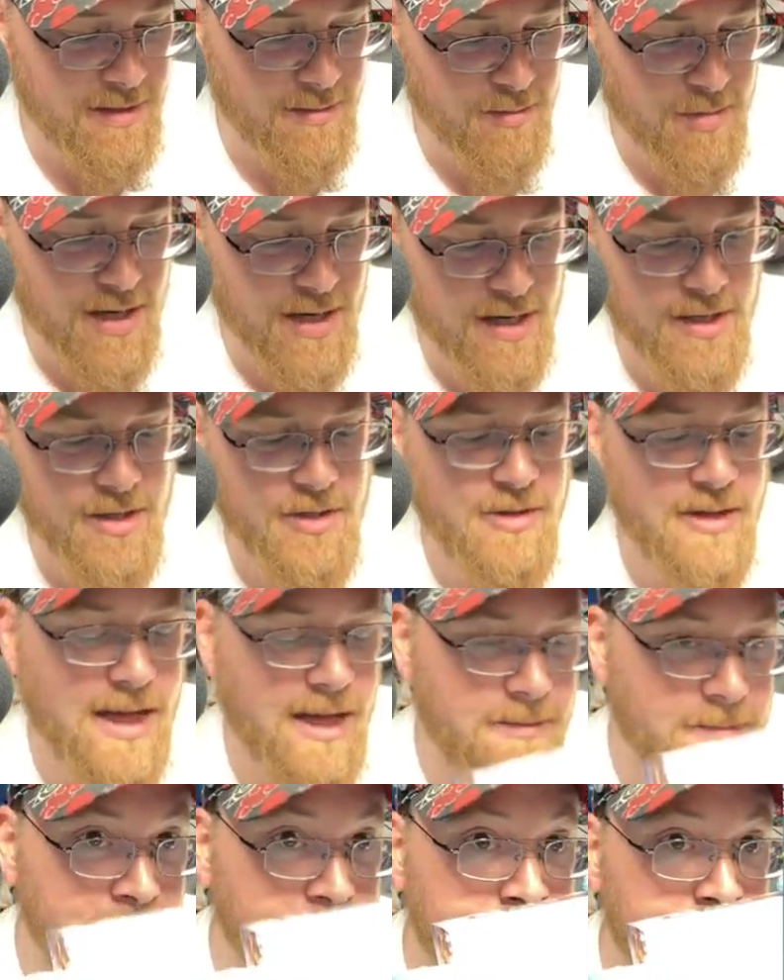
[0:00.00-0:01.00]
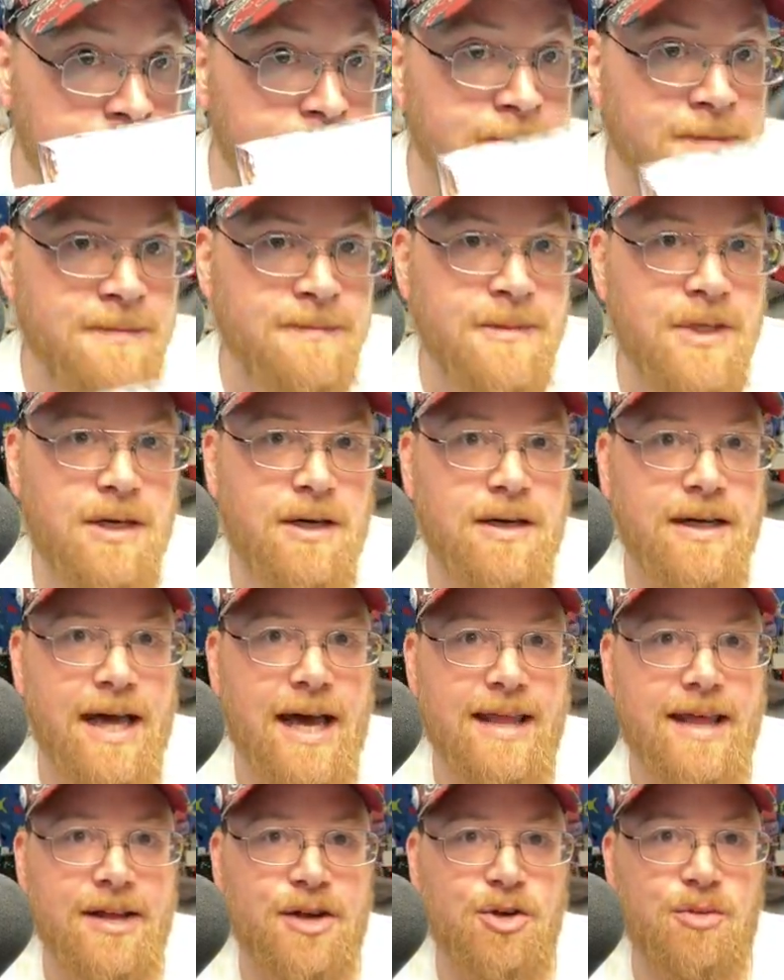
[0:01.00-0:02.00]
Brand new that. Oh,
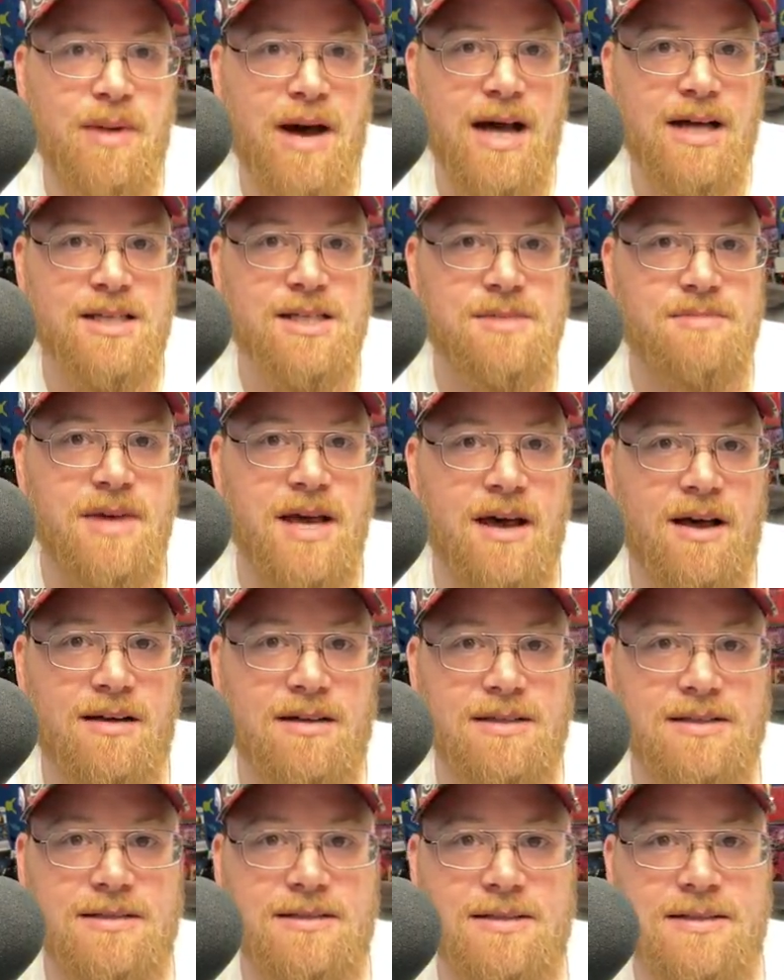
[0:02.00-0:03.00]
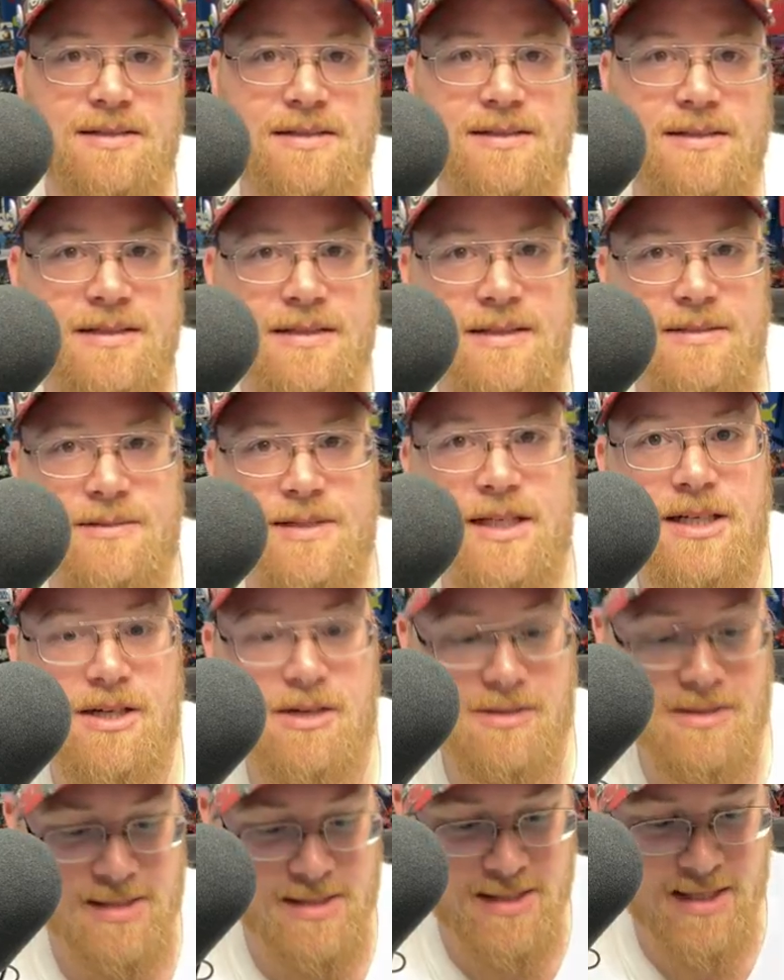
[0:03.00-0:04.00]
yeah, that new box smell. Here we
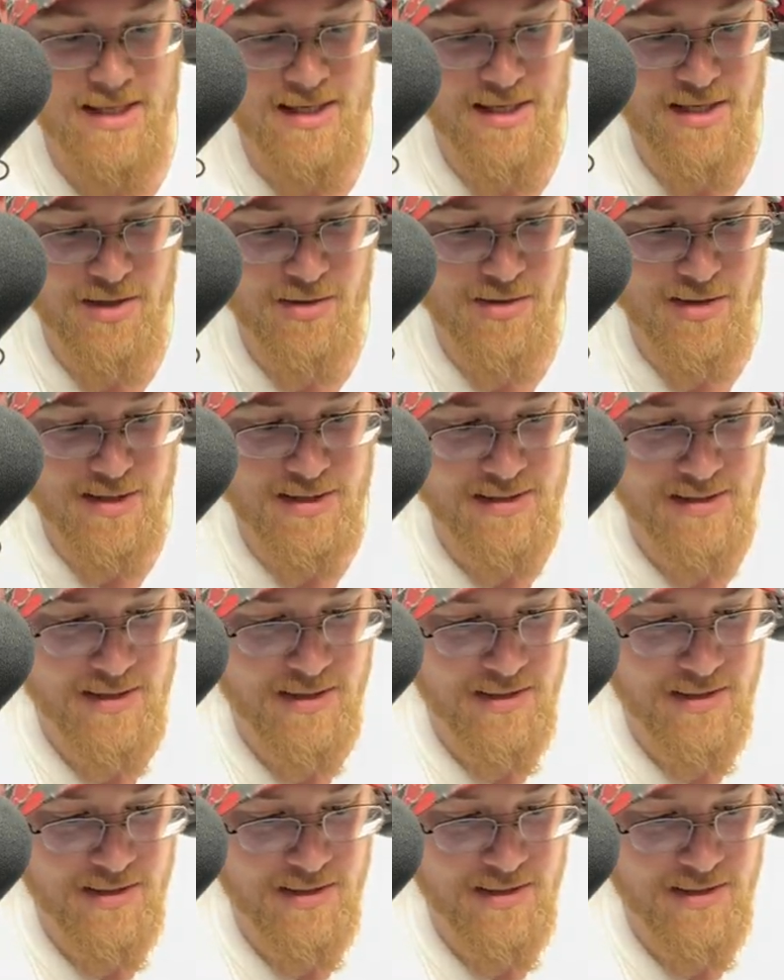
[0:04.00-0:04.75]
go. Let's get into it.